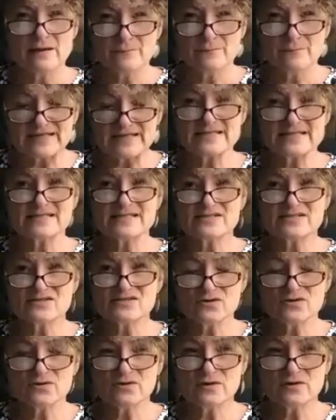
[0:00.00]
my
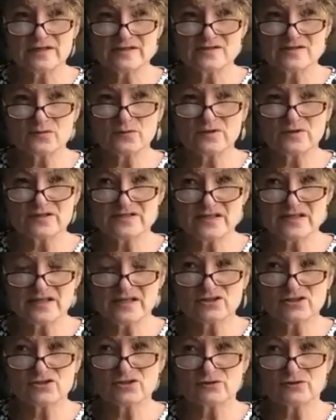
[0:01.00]
sister is a real
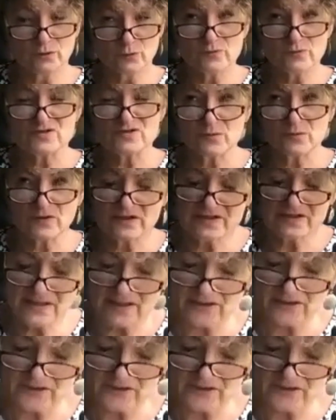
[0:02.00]
estate attorney, or was a real estate